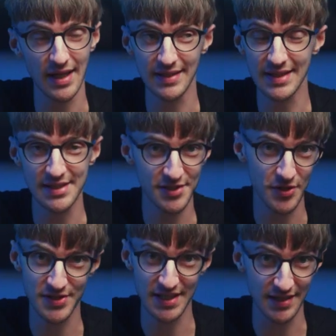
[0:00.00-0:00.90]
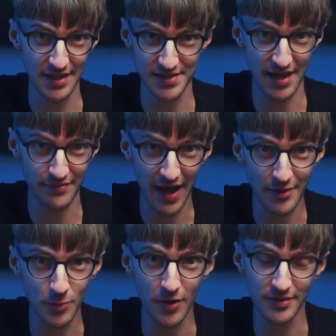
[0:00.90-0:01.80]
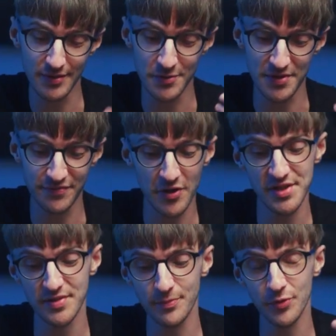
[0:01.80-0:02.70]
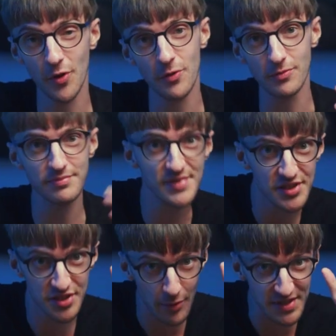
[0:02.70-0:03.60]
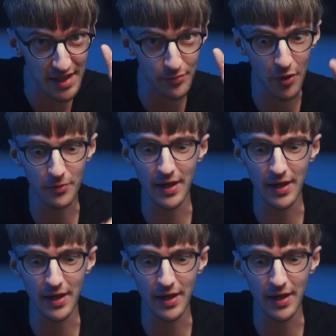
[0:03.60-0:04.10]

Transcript: at least 13 years. I've had one. It was the first pro, shall we say, pro